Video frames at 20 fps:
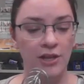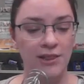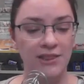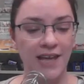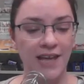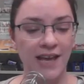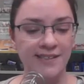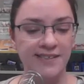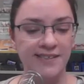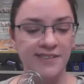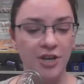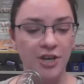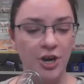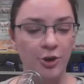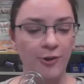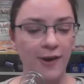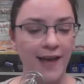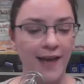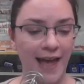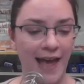Let's
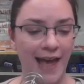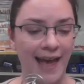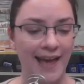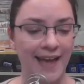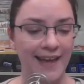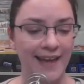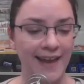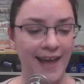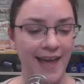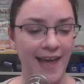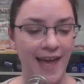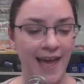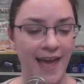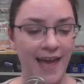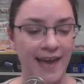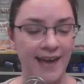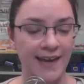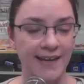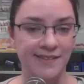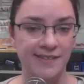go ahead
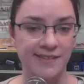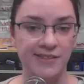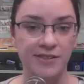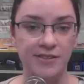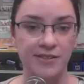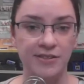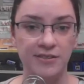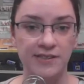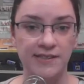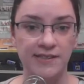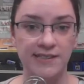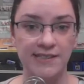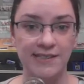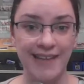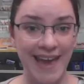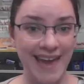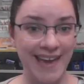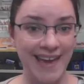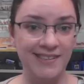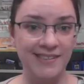and
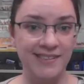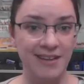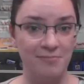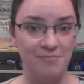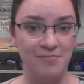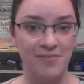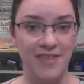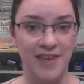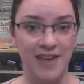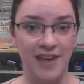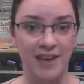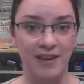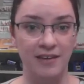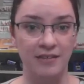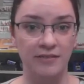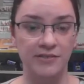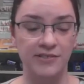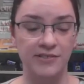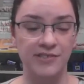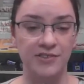say
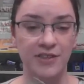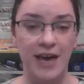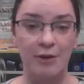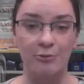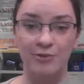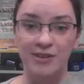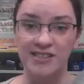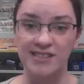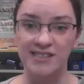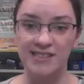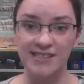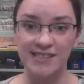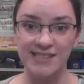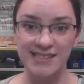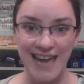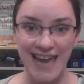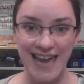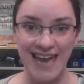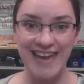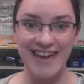something so that we
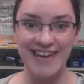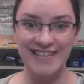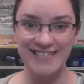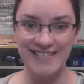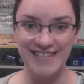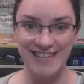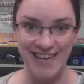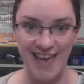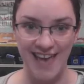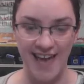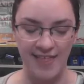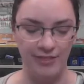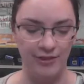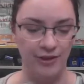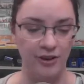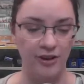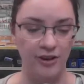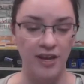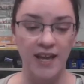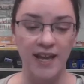stay together.
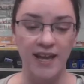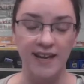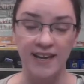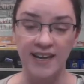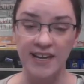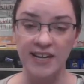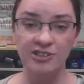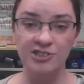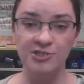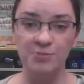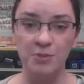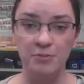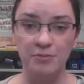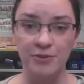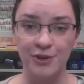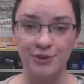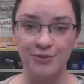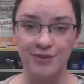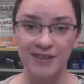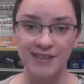Here's what
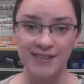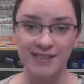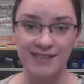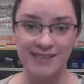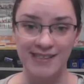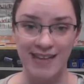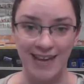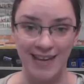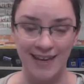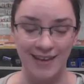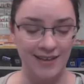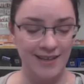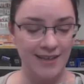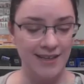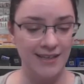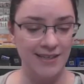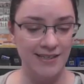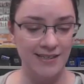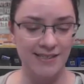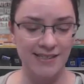we're going to say.
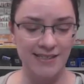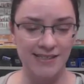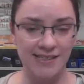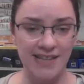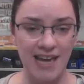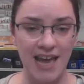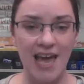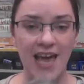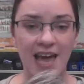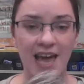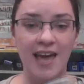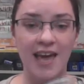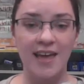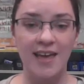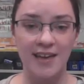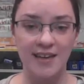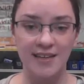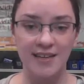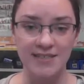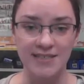
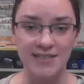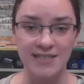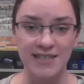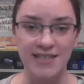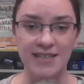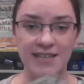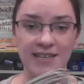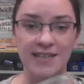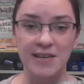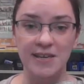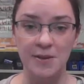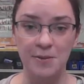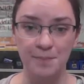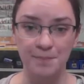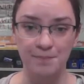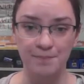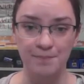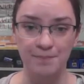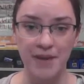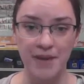Steady
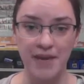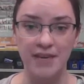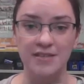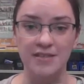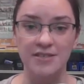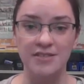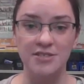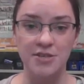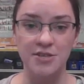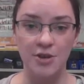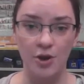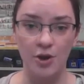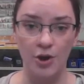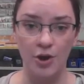beat.